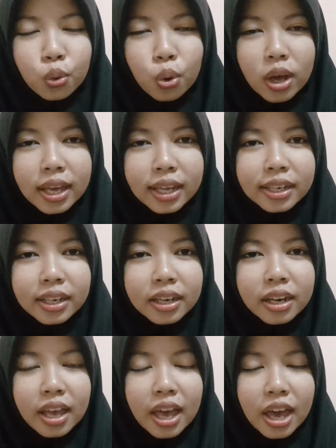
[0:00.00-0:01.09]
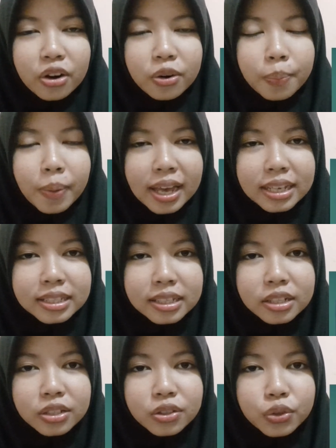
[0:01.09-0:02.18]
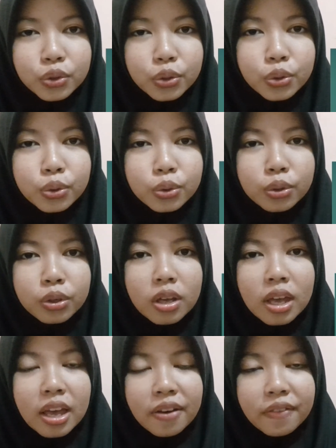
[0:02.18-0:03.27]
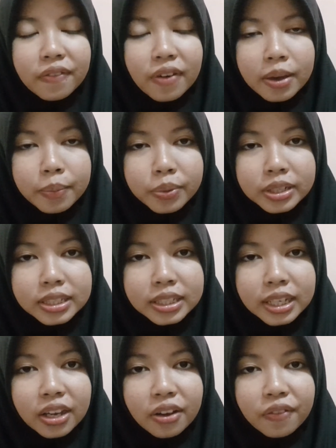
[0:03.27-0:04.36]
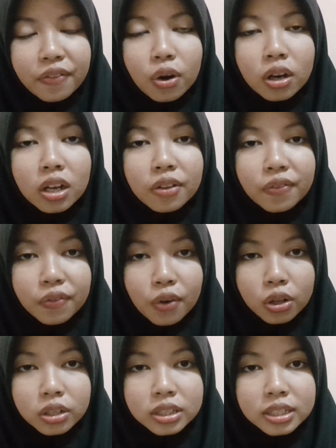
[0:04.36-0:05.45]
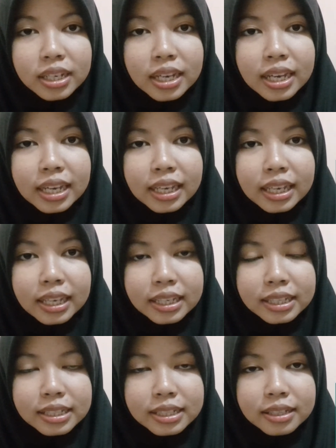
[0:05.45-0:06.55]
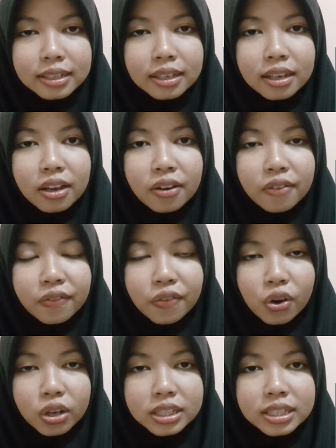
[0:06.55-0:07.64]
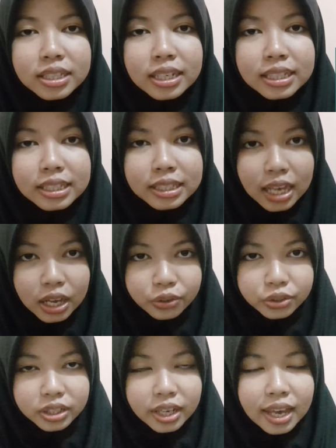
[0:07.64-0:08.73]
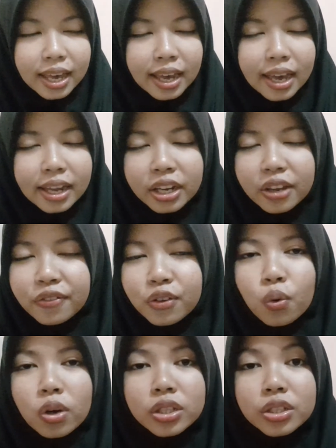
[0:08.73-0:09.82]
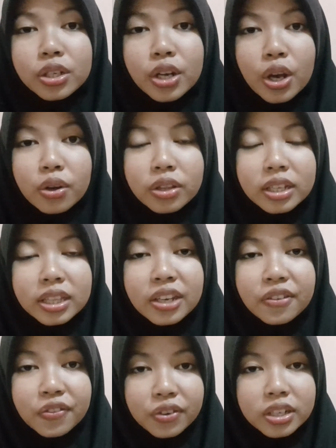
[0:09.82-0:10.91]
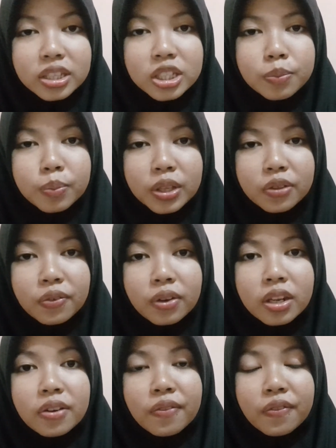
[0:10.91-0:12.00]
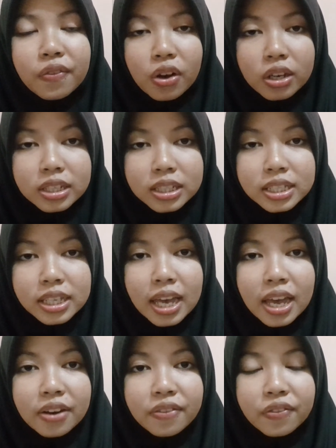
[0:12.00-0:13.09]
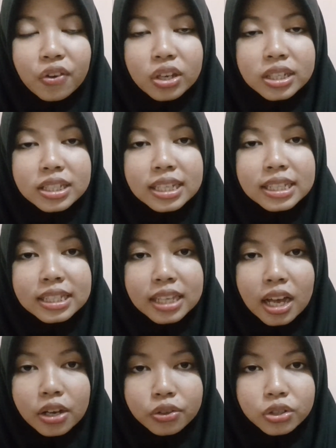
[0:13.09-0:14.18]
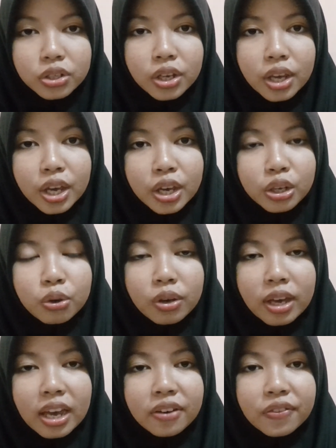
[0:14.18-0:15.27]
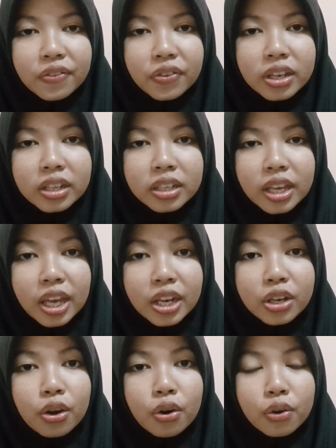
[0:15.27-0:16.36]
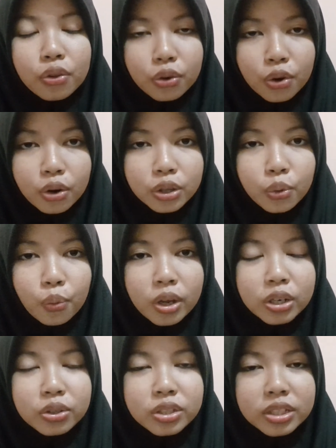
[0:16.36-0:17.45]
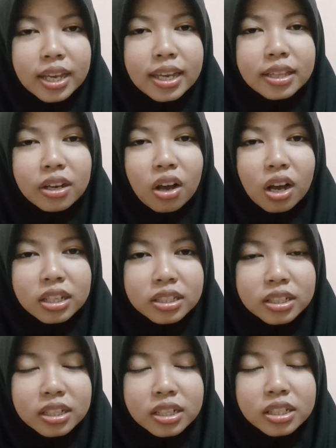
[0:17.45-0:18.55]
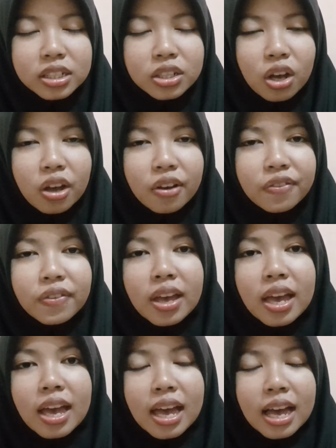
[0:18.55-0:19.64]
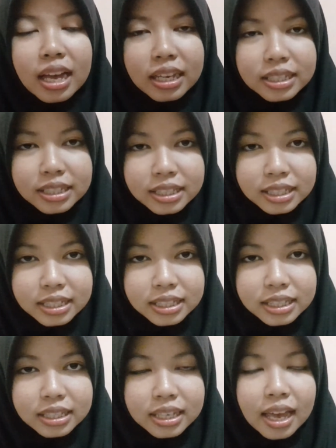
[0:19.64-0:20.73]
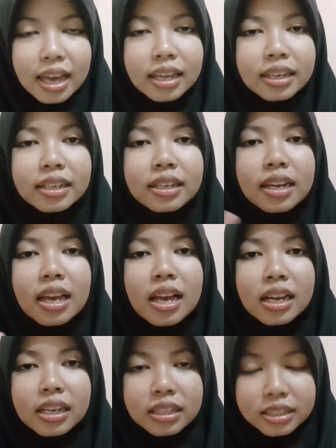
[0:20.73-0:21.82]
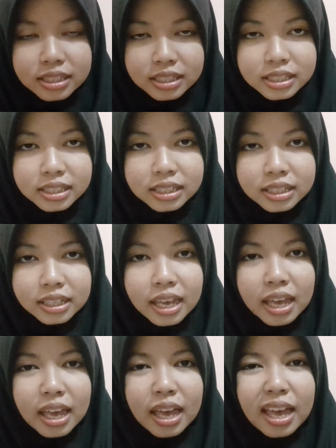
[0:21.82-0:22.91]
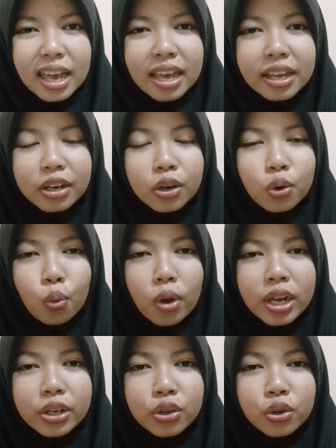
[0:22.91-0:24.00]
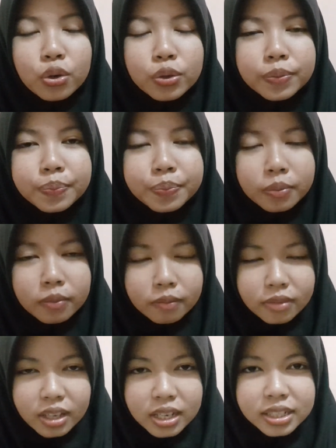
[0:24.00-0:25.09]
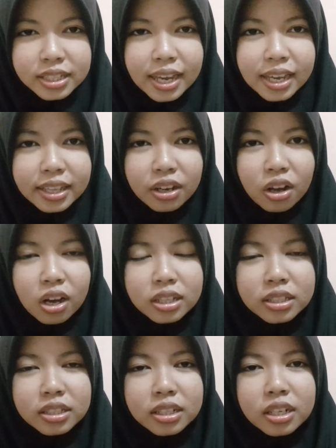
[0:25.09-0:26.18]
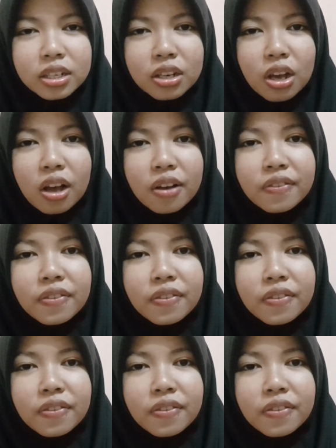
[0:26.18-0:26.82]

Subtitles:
when air passes through vibrating vocal fold is voiced sound. And if you want to know the difference between voiced and voiceless sound, you can feel in your throat when you say the consonant of s and z, and when you say the consonant of